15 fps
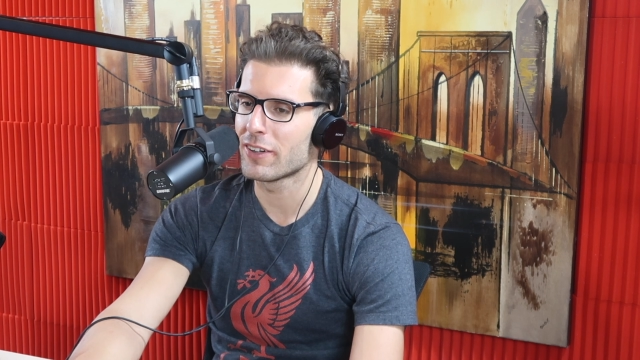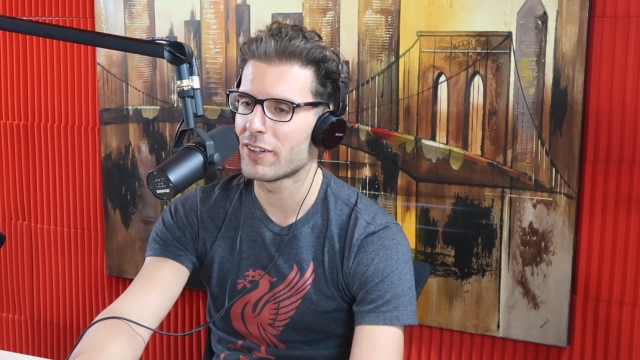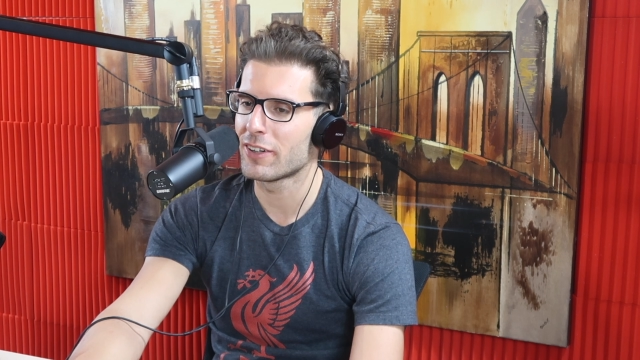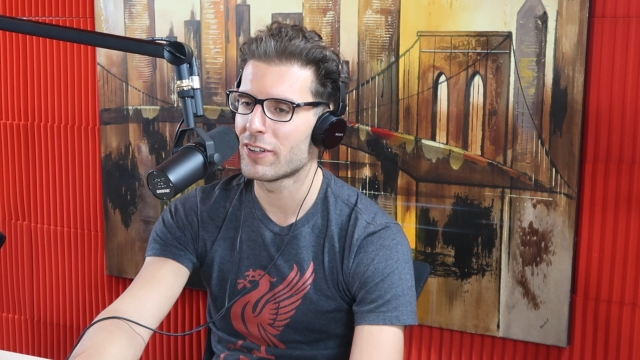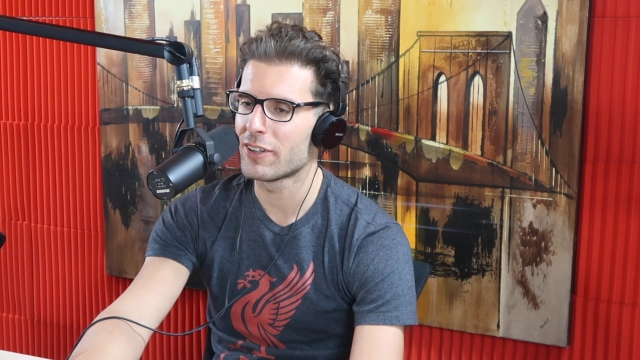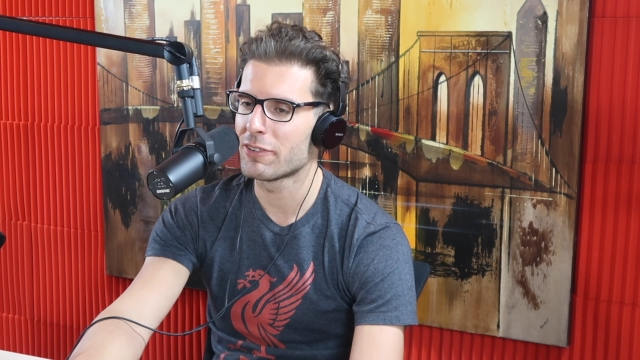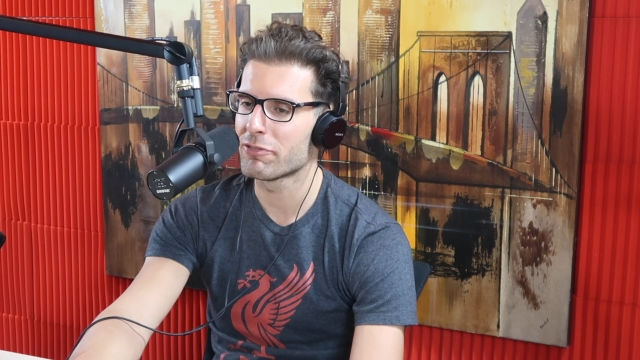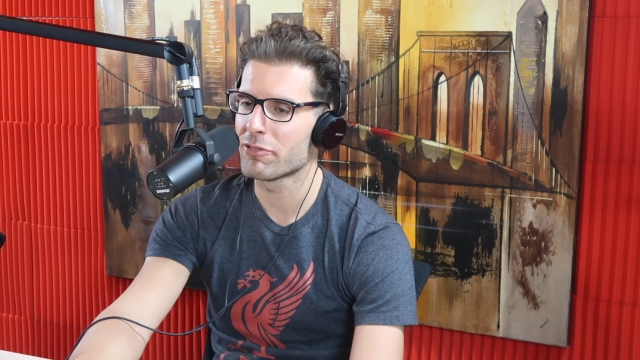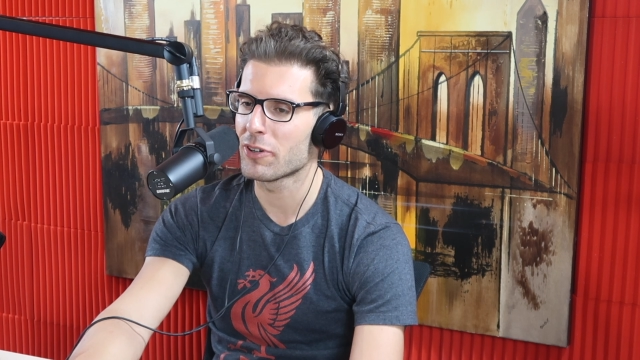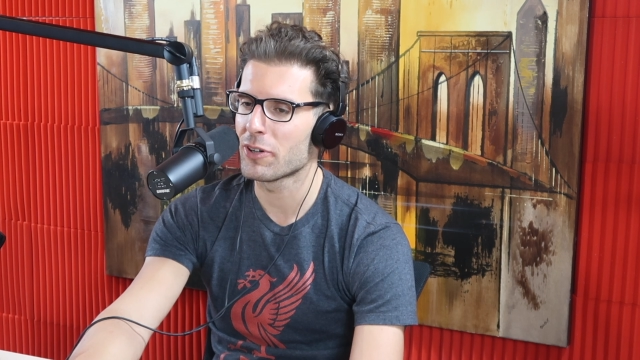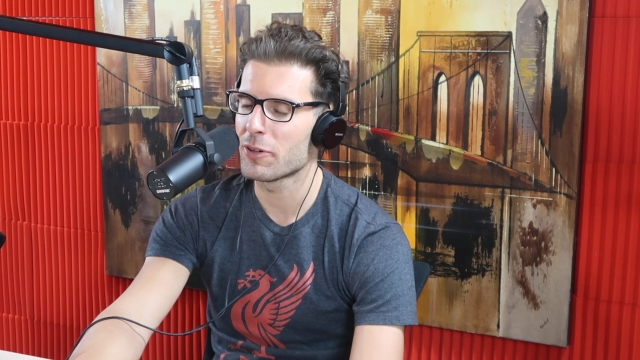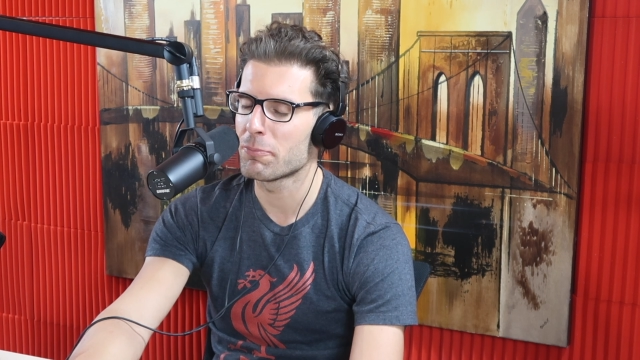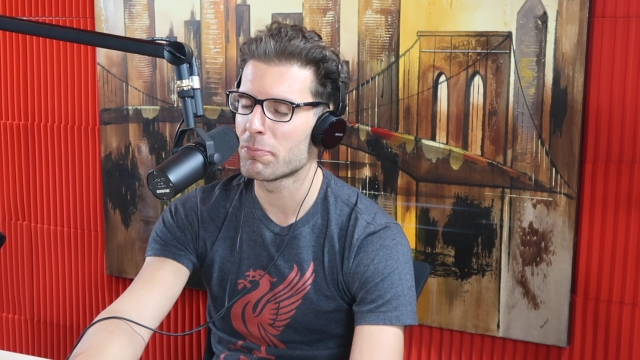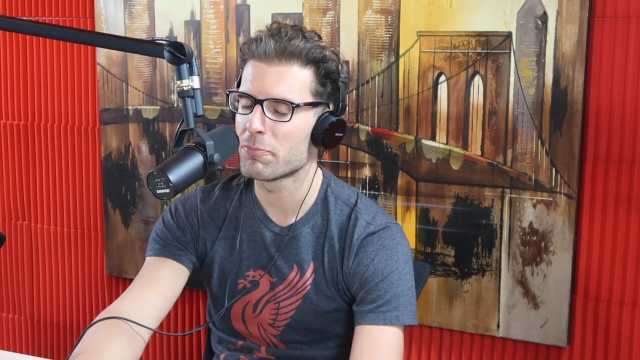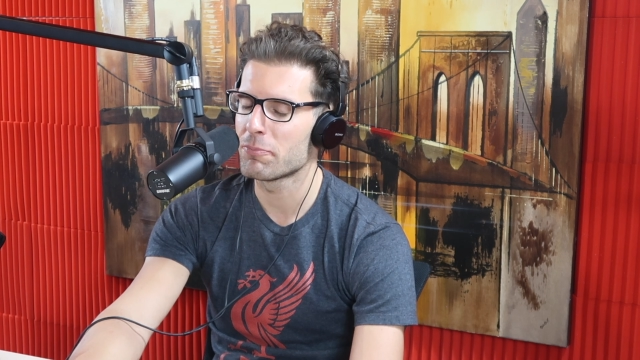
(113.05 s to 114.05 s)

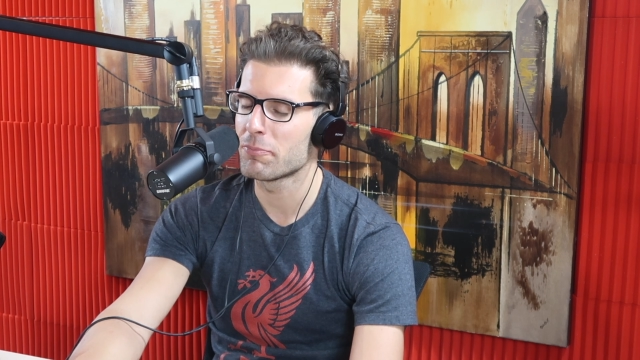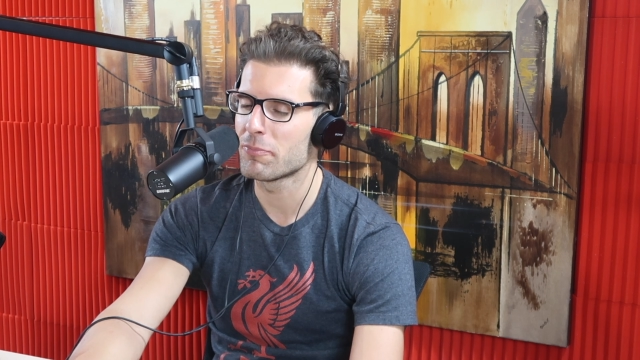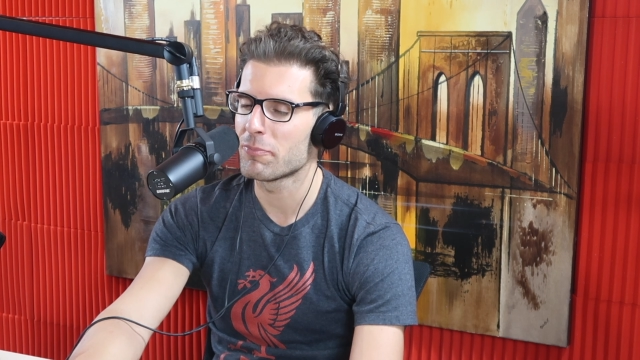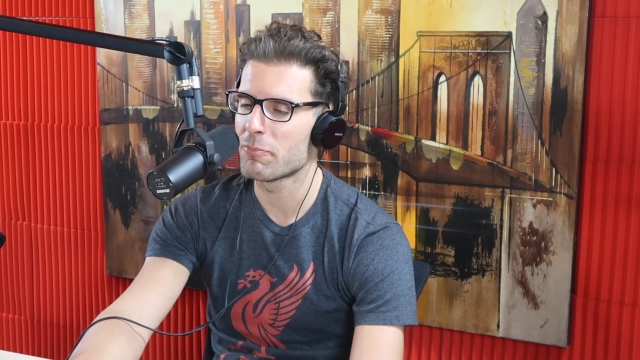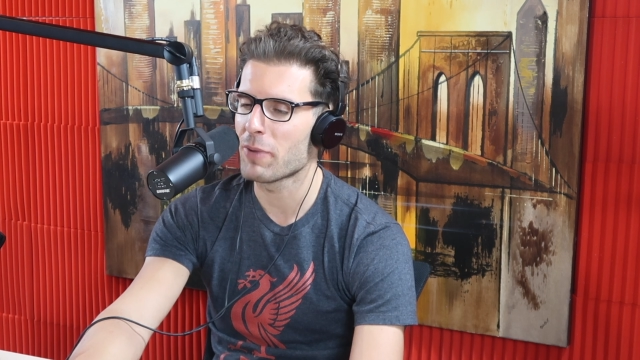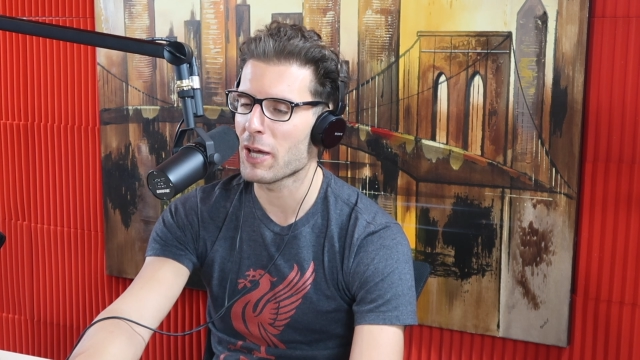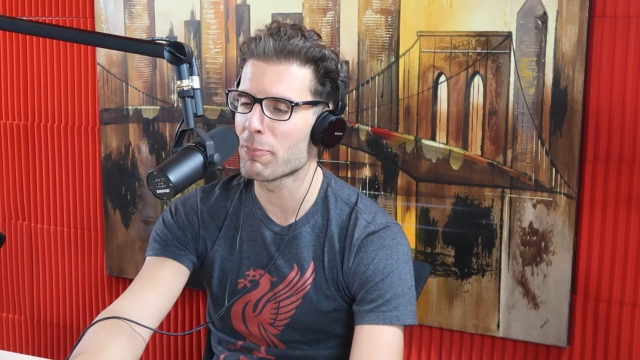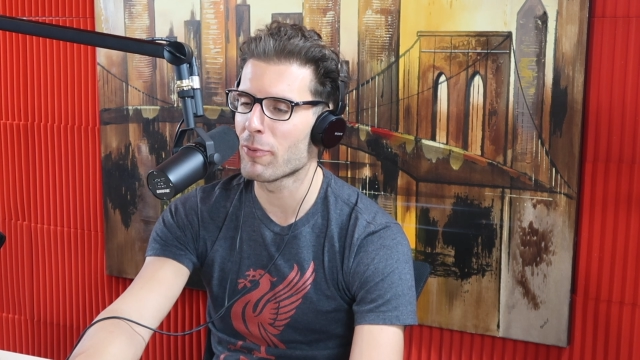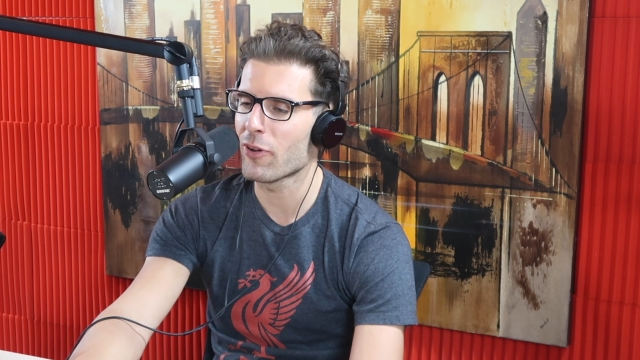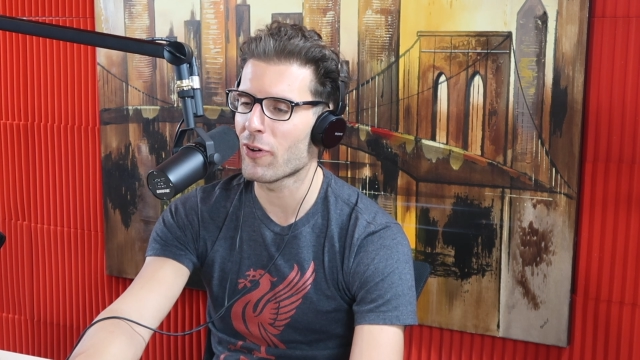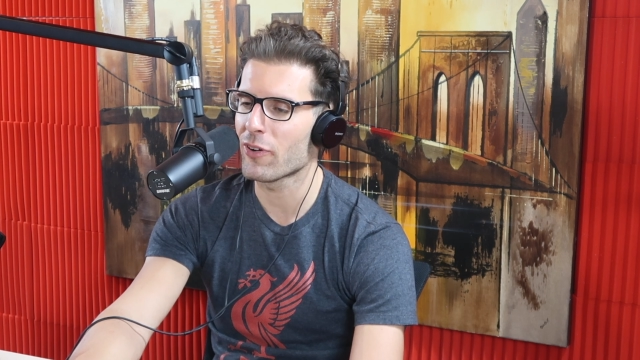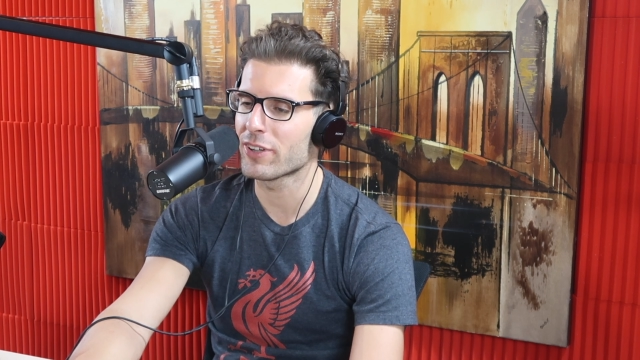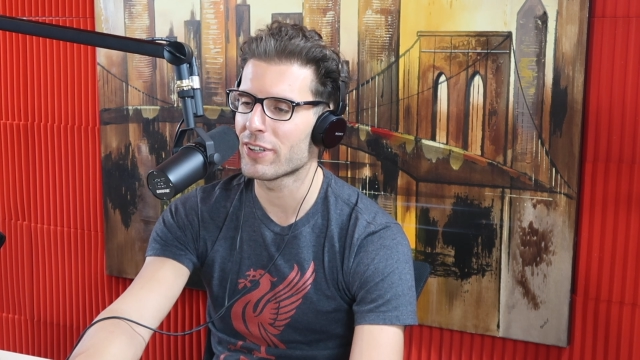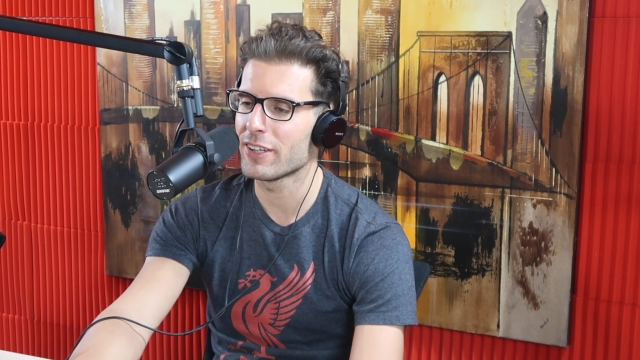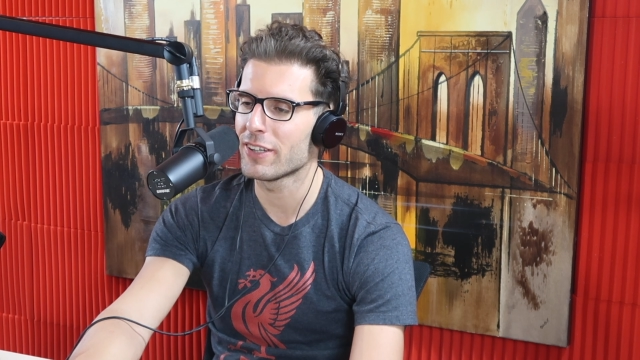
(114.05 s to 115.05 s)
From Mike
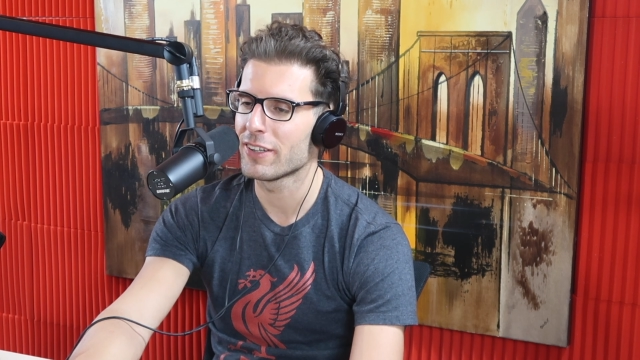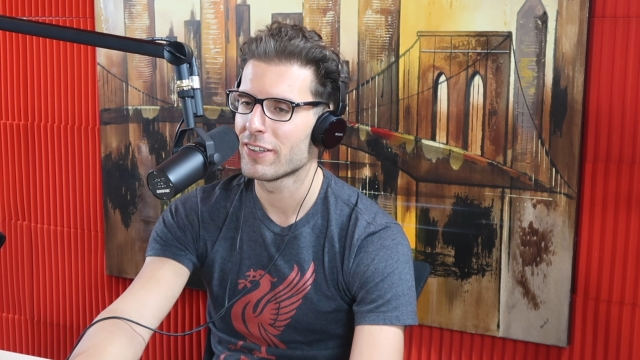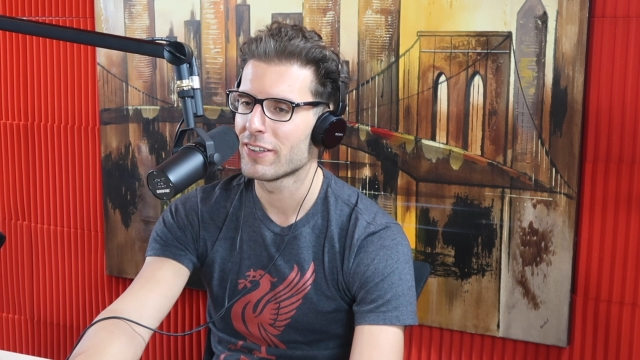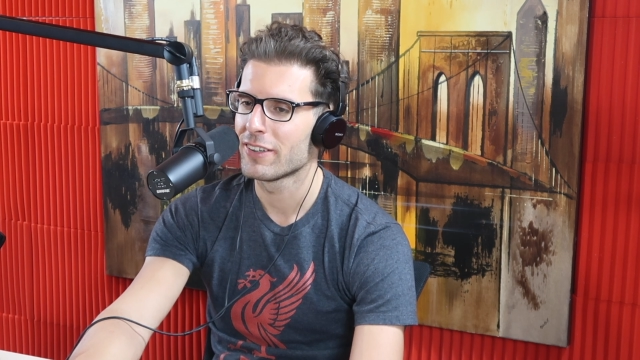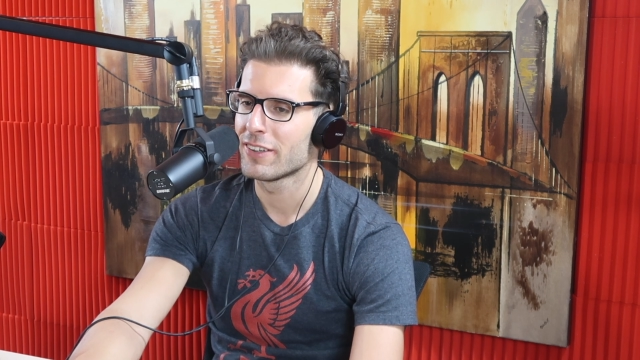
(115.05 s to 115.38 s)
Mularkey.